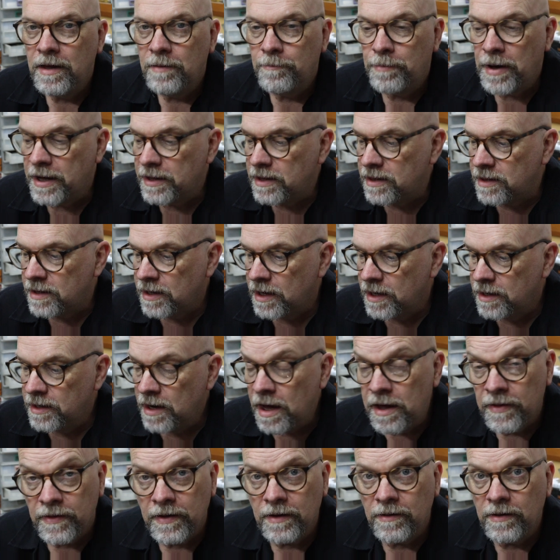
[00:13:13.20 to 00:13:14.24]
But
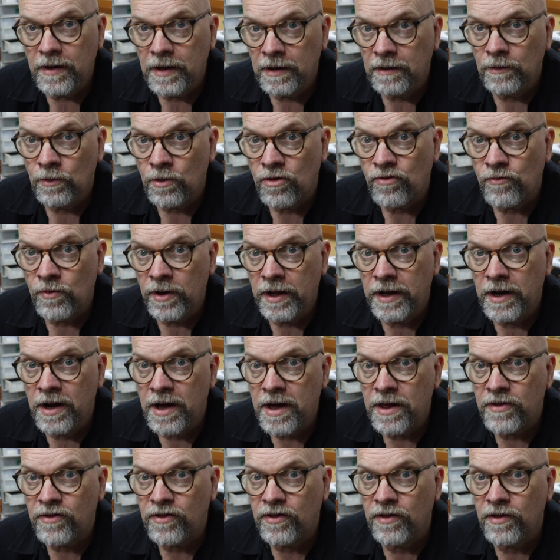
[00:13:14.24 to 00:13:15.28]
no, it looks really
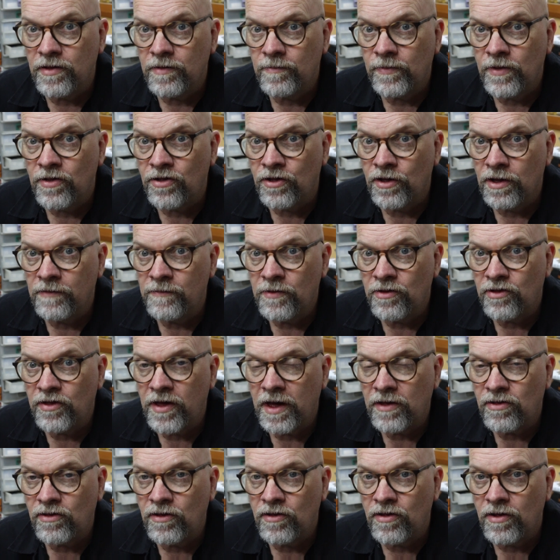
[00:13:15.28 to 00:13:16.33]
nice. The surface
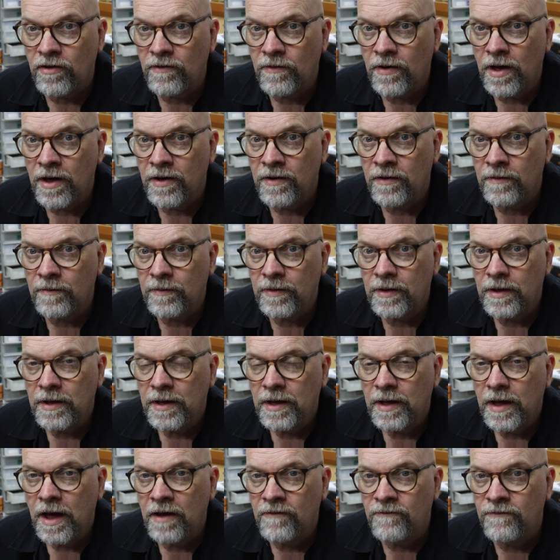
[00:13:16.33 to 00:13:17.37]
textures are
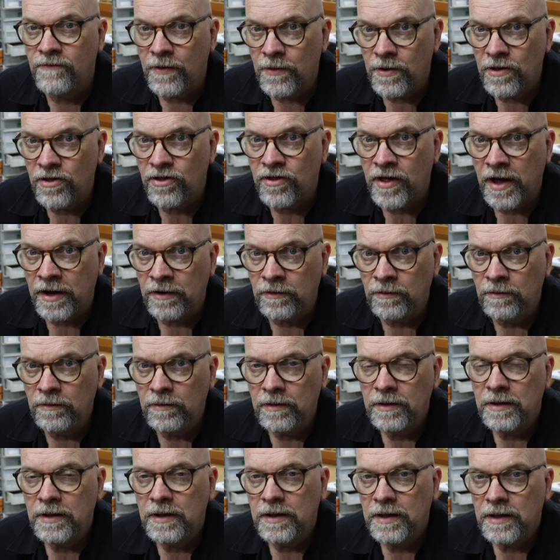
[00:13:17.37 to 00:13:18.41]
very
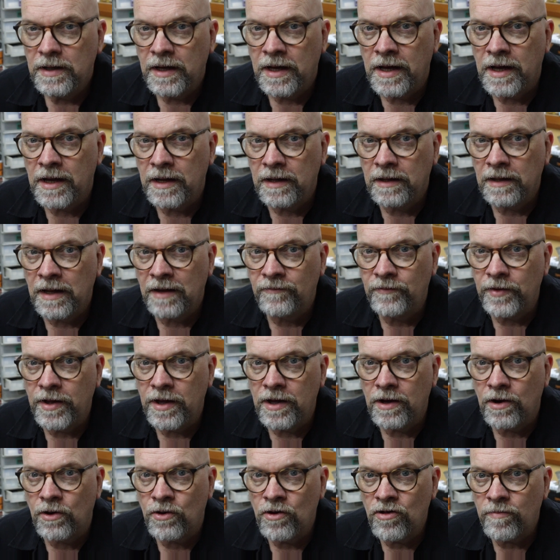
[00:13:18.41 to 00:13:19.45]
subtle,
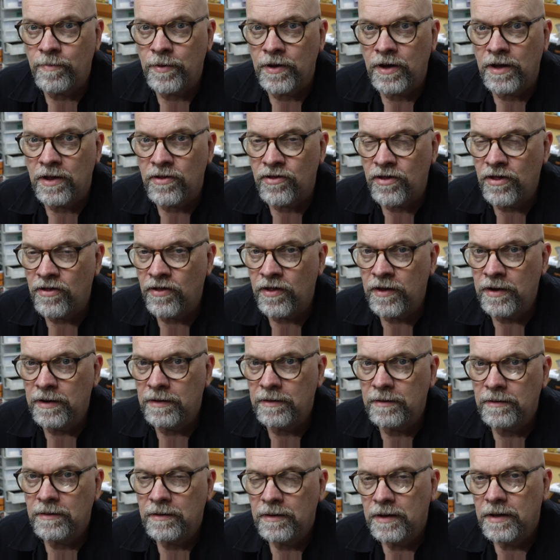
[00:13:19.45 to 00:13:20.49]
lovely and crisp and
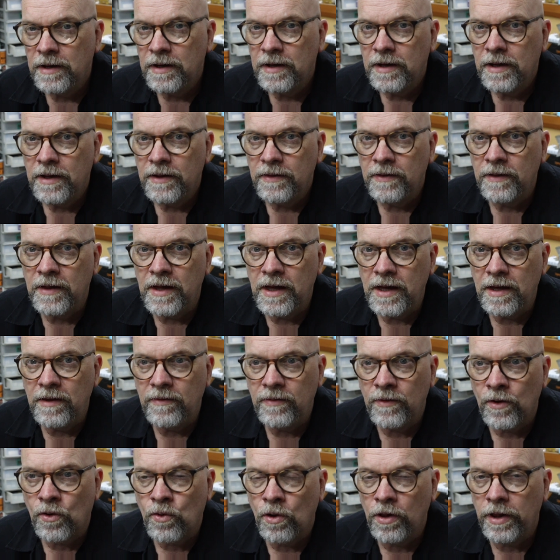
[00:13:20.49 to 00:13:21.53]
consistent.
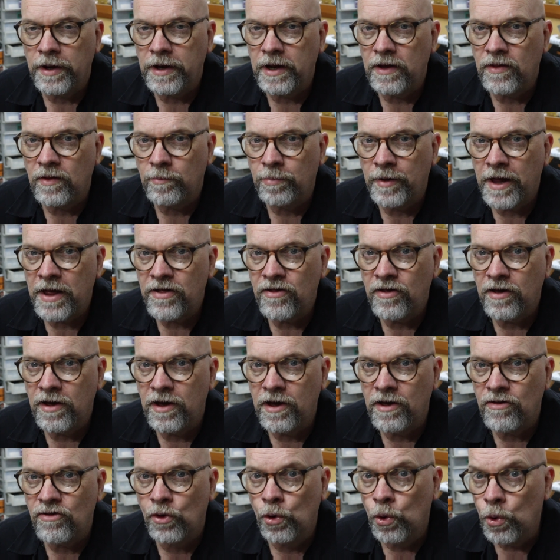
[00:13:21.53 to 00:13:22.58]
The quality of the
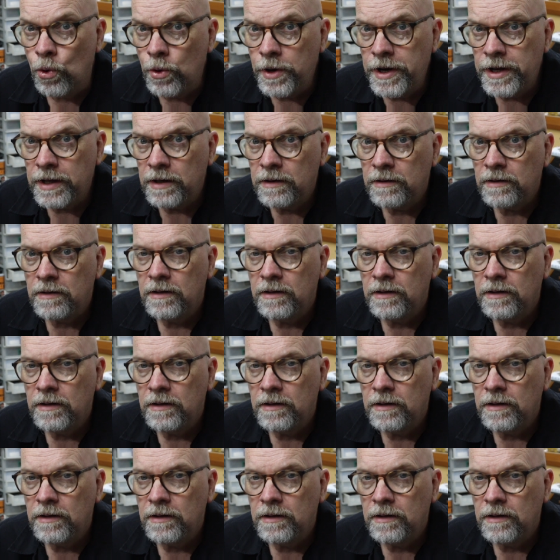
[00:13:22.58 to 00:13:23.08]
plastic is good.